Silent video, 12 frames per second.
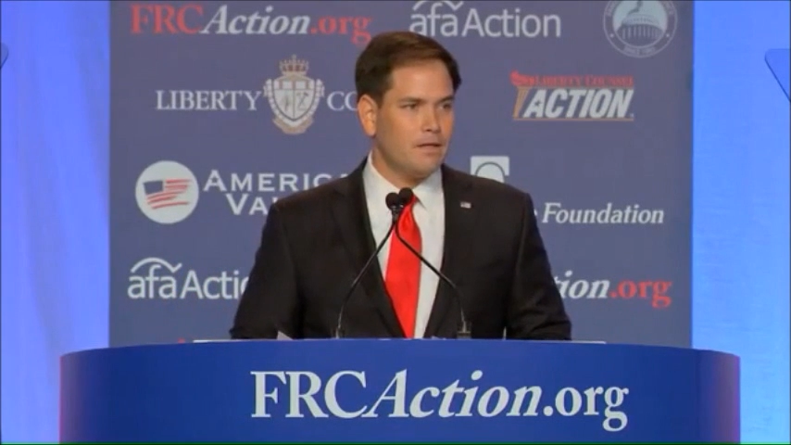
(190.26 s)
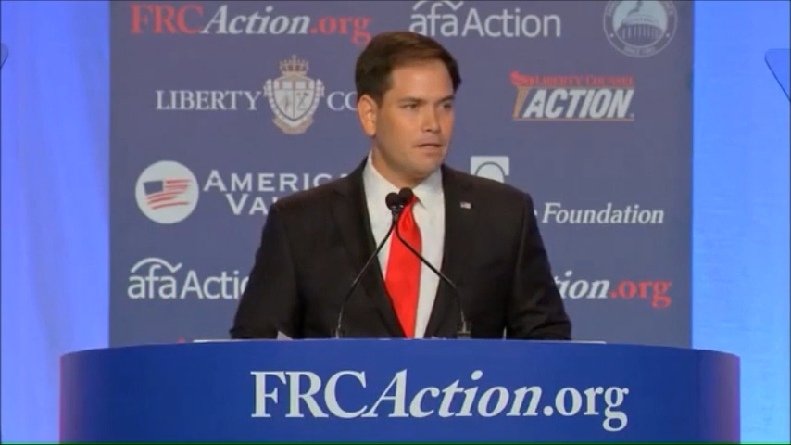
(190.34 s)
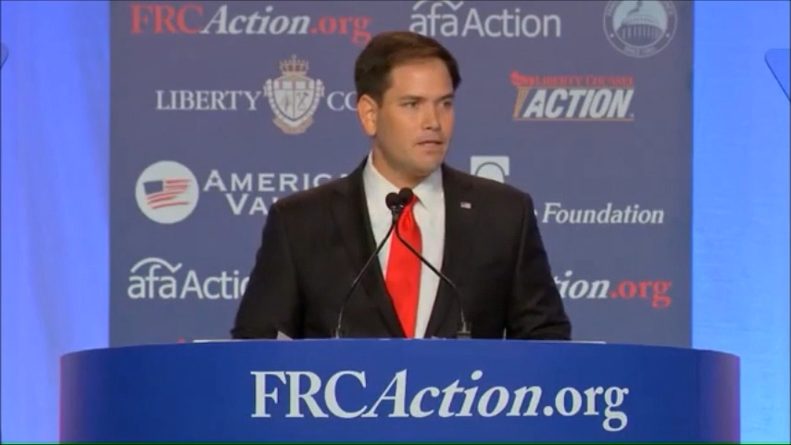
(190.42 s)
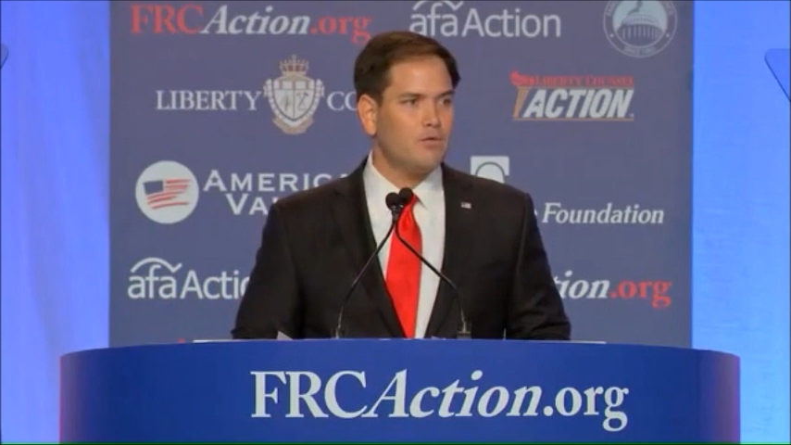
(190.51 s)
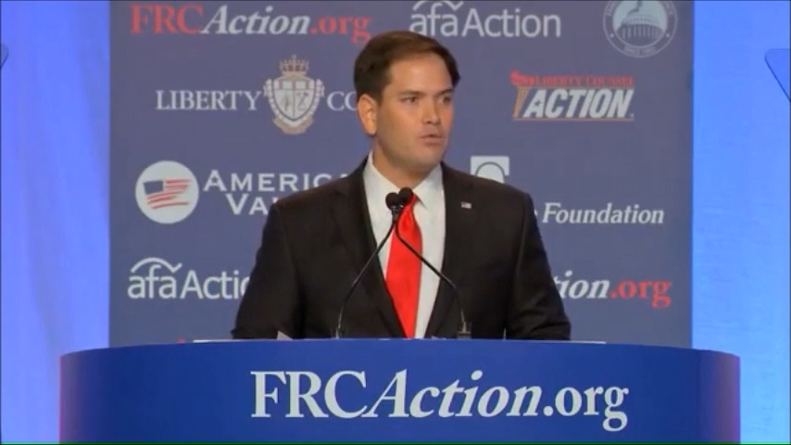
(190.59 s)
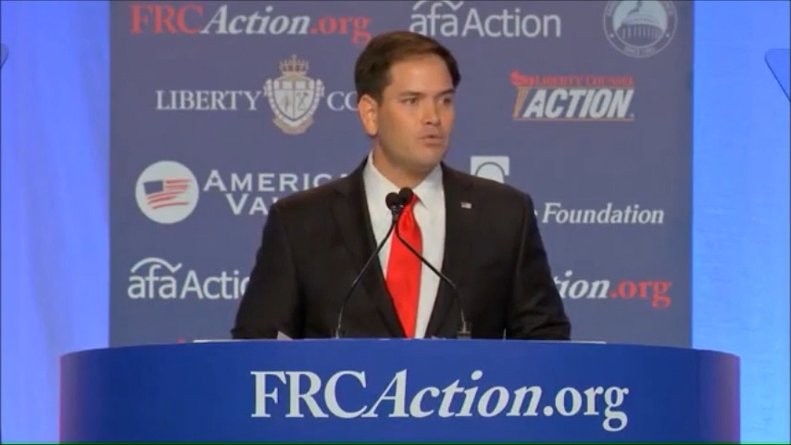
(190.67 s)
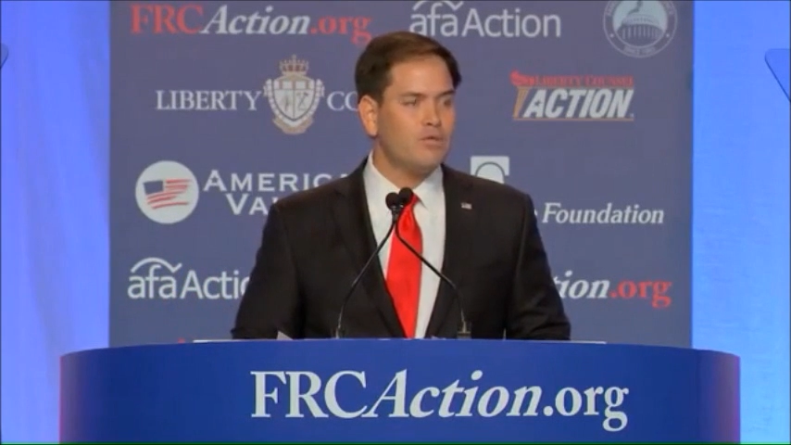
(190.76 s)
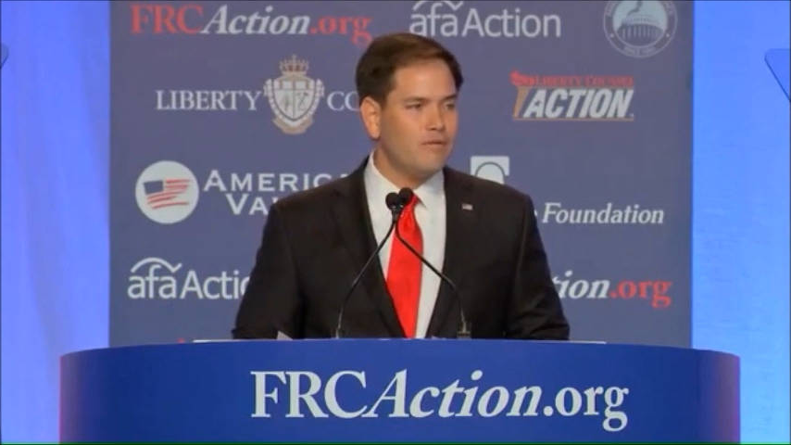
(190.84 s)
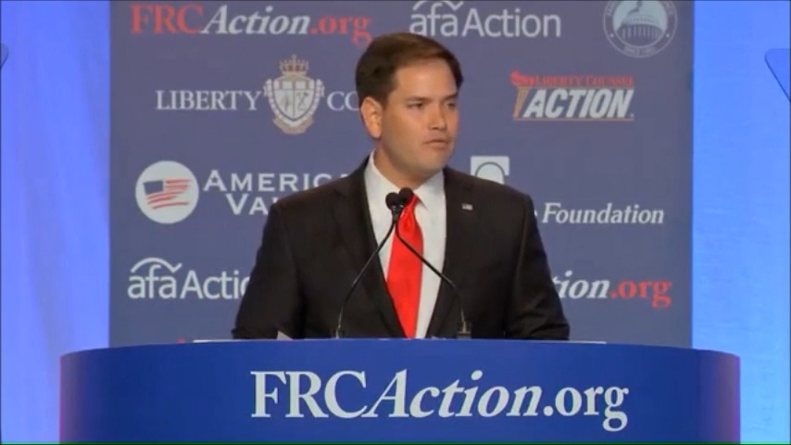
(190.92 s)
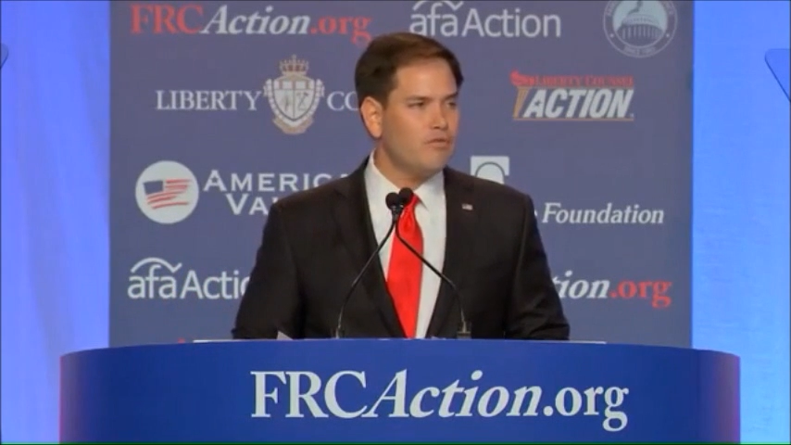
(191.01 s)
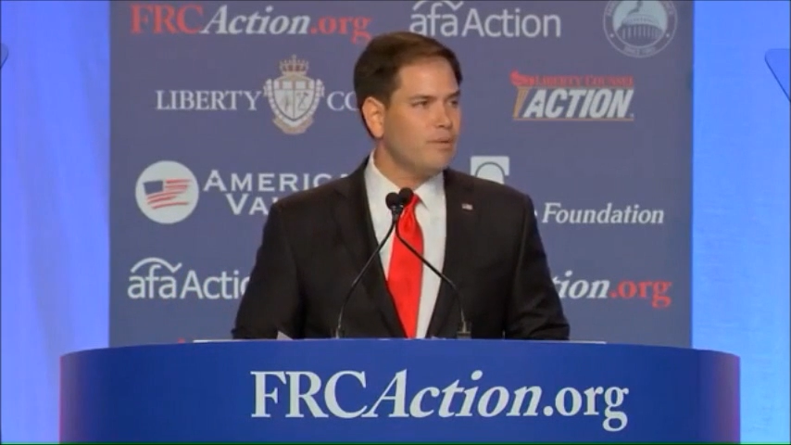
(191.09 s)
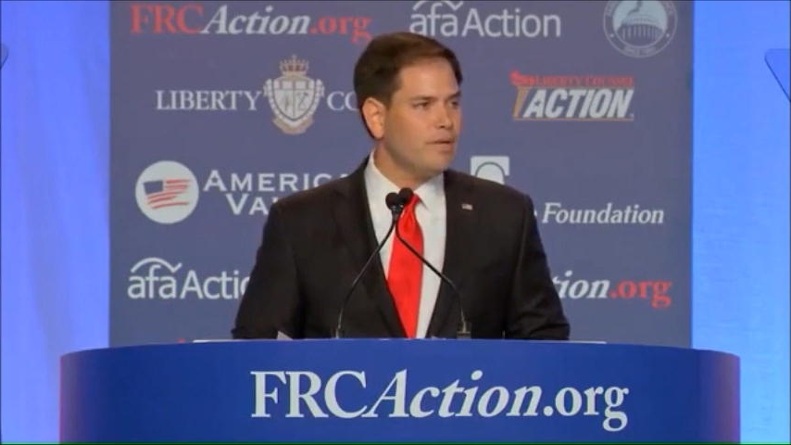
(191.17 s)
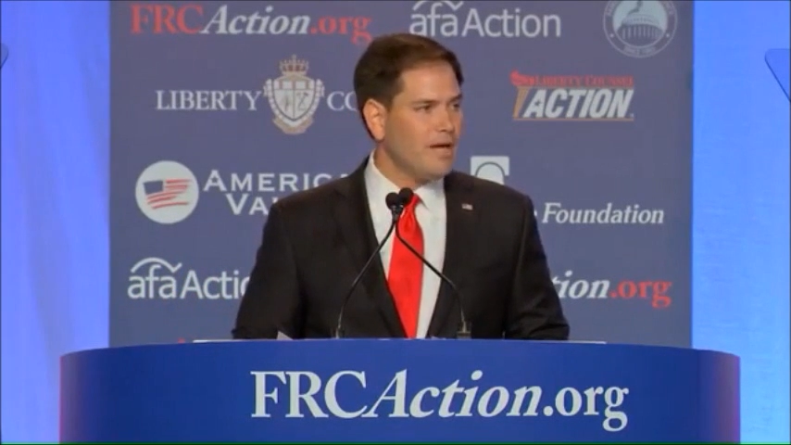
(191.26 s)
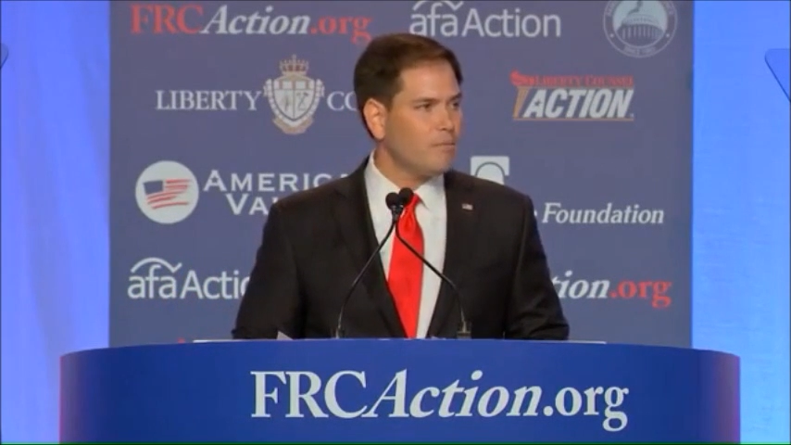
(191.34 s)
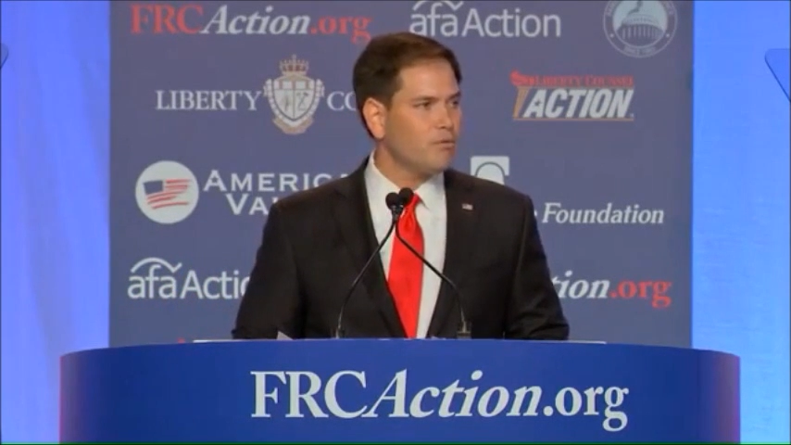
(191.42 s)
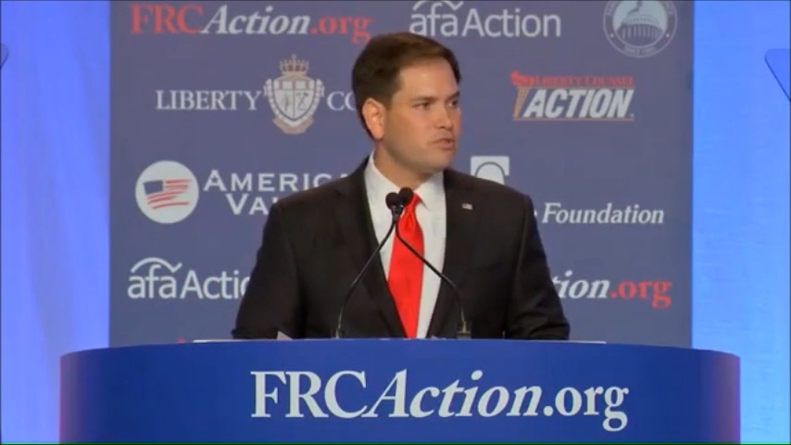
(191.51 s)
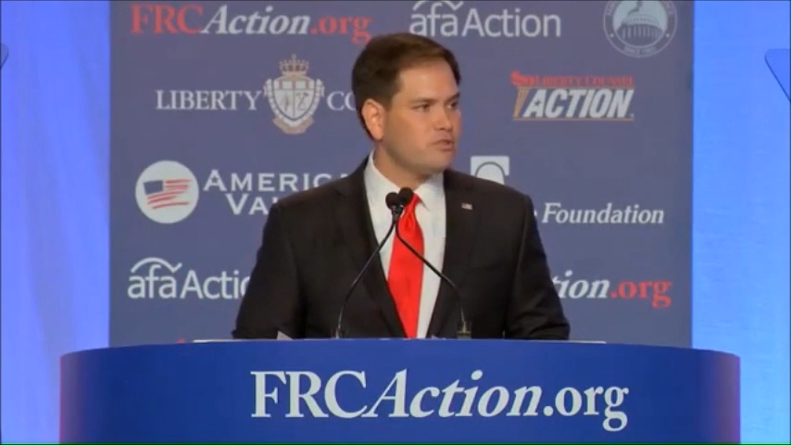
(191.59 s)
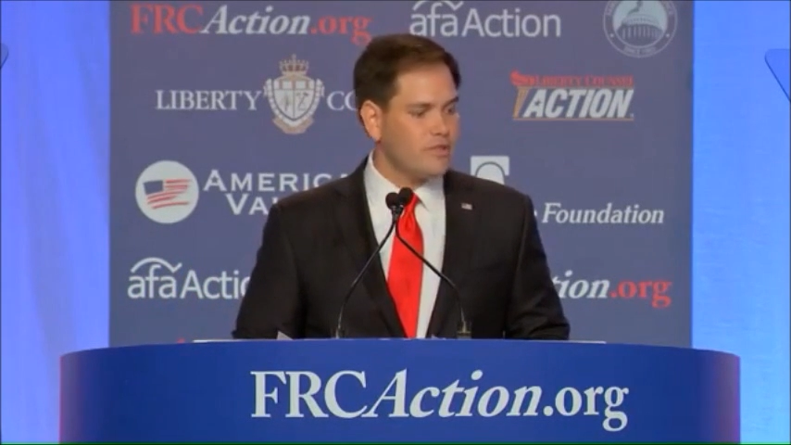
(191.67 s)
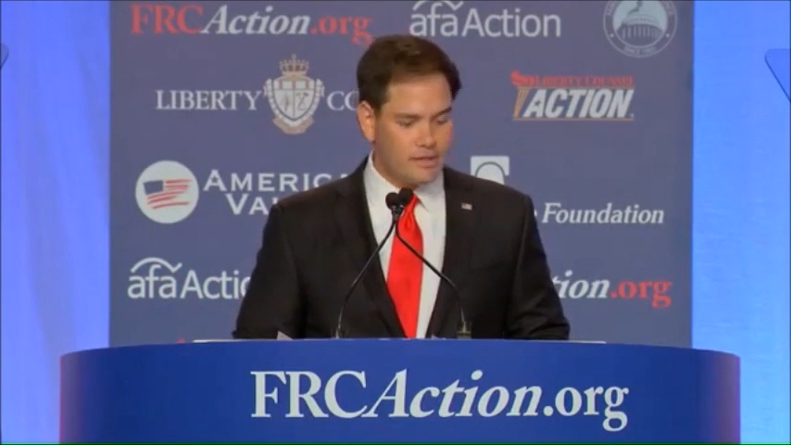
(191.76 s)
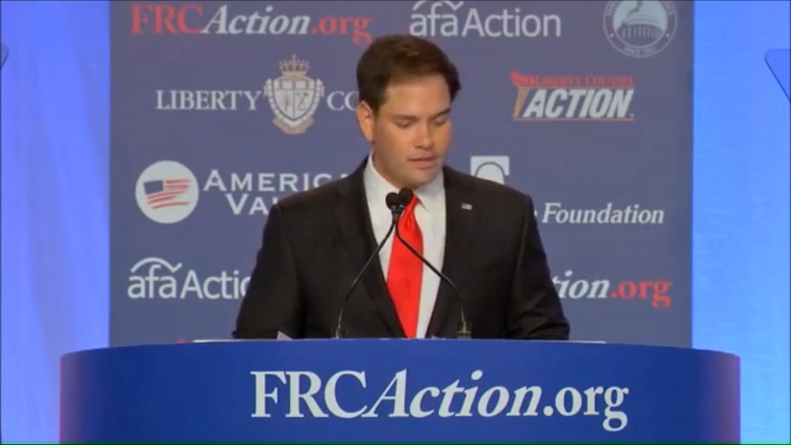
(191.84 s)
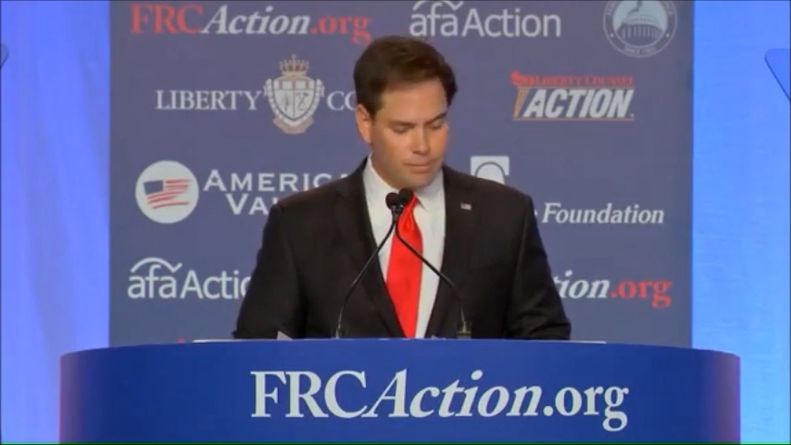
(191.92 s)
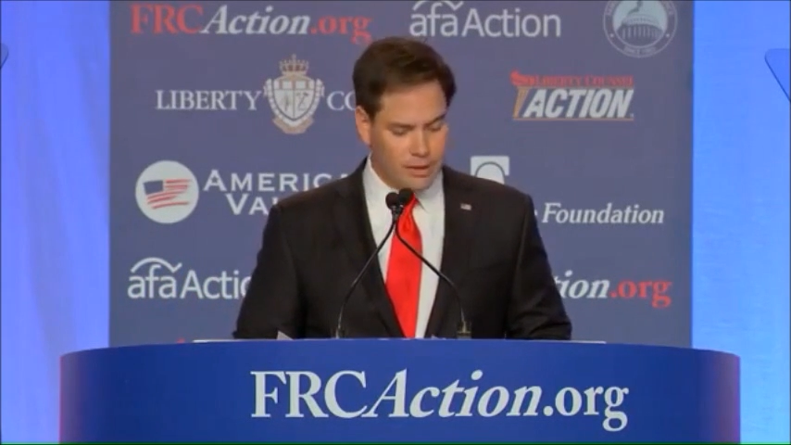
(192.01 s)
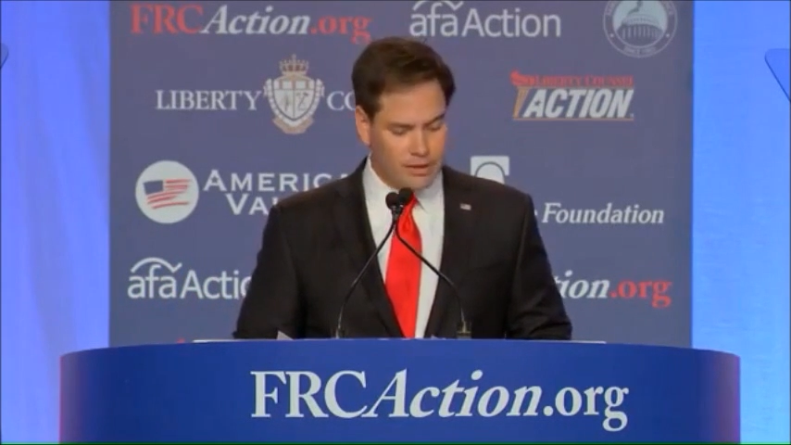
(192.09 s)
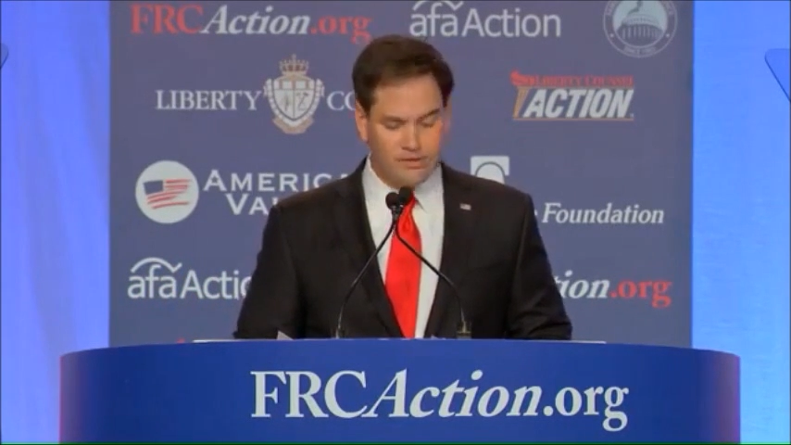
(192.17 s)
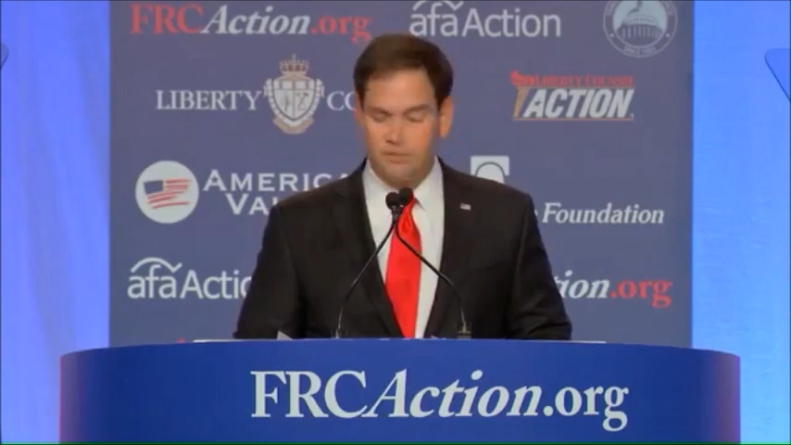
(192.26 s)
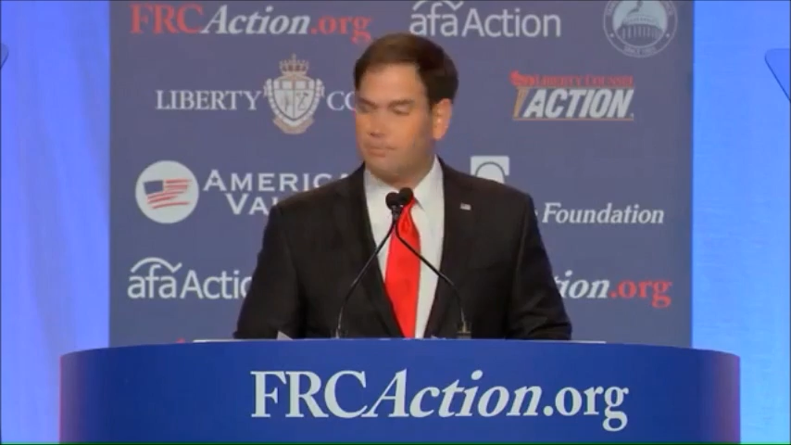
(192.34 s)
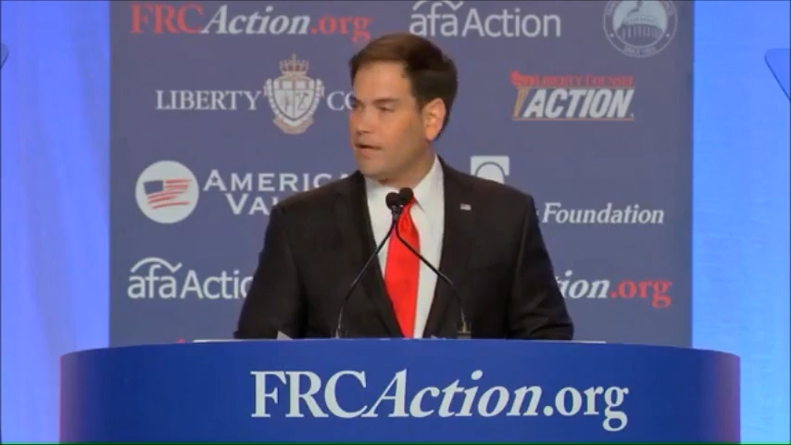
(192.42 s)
it will never be able to take the place of